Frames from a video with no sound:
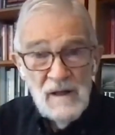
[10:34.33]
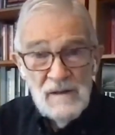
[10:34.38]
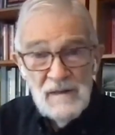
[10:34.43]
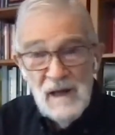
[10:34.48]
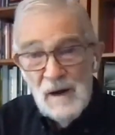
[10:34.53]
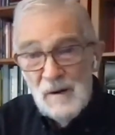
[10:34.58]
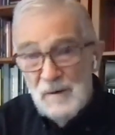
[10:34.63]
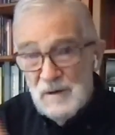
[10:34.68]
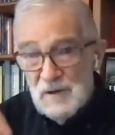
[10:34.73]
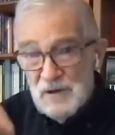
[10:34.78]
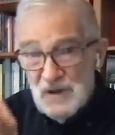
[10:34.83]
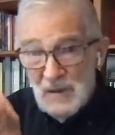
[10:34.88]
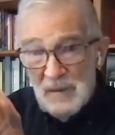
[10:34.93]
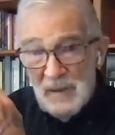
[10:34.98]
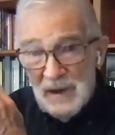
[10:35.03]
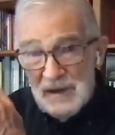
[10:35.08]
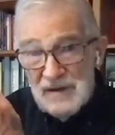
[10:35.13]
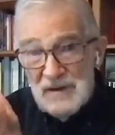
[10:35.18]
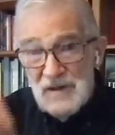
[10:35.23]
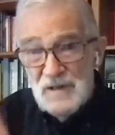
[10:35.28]
That was a
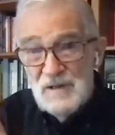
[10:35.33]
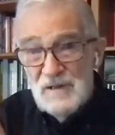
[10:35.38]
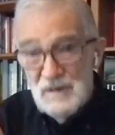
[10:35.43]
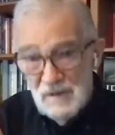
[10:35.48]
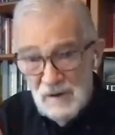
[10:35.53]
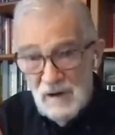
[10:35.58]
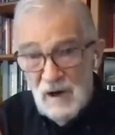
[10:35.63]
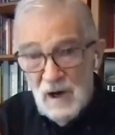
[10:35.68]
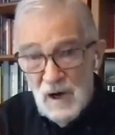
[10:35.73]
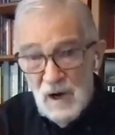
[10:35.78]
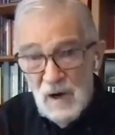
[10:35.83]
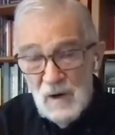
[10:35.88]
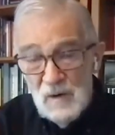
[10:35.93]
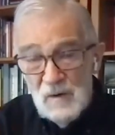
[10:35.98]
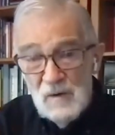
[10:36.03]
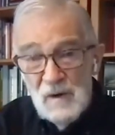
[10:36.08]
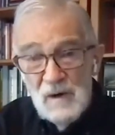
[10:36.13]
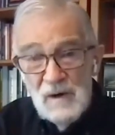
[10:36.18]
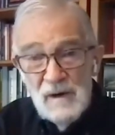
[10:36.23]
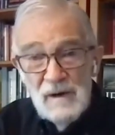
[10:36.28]
month ago.